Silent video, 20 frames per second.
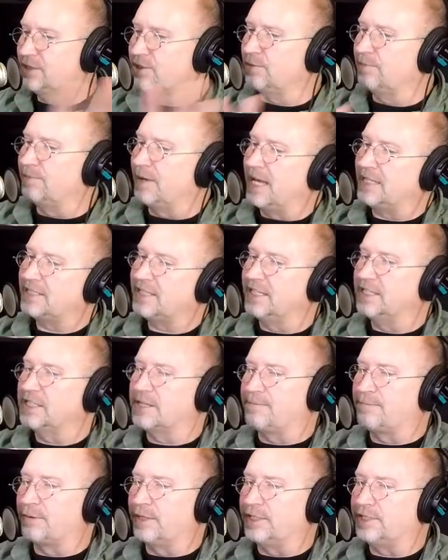Mr. Blasing
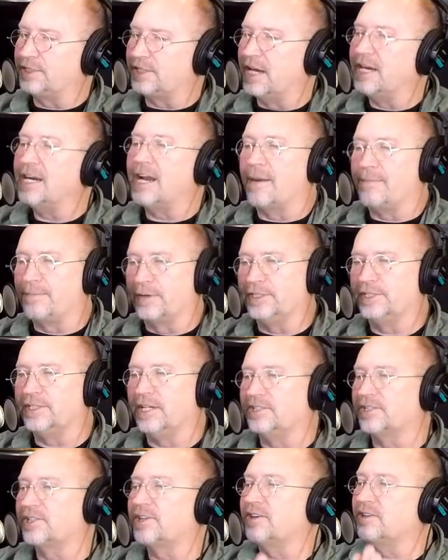is appreciated. I
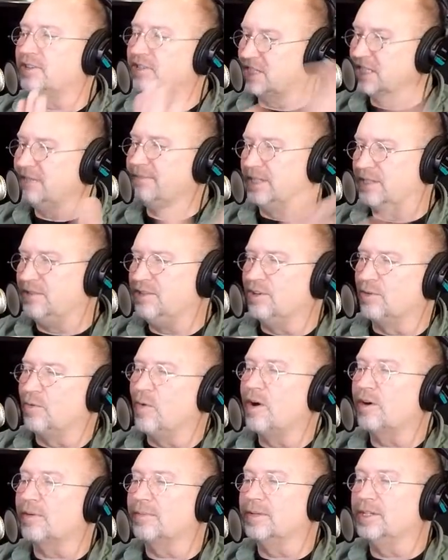appreciate your courtesy, but you're
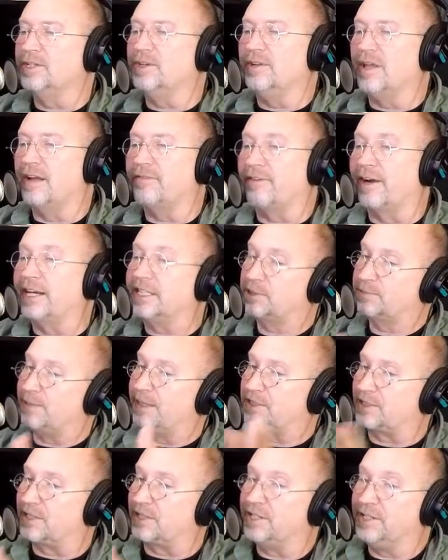welcome to do that, Frank,
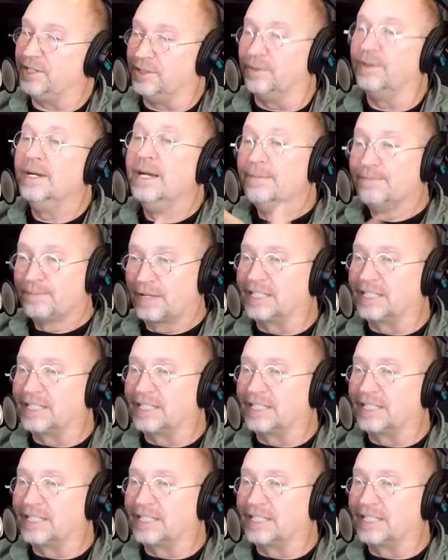especially you,